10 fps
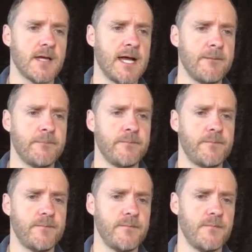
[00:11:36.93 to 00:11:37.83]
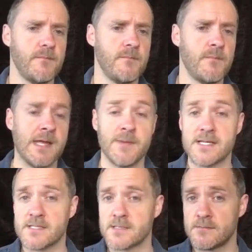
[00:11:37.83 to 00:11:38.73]
Maybe
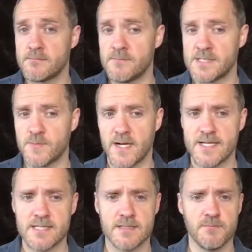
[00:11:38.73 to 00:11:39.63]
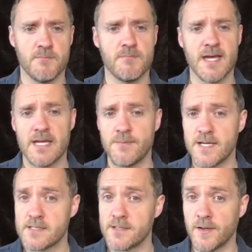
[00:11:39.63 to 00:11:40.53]
it's mispriced,
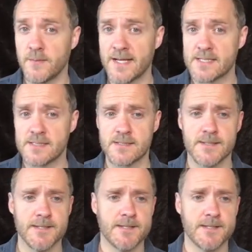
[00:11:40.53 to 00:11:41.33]
maybe it's not the best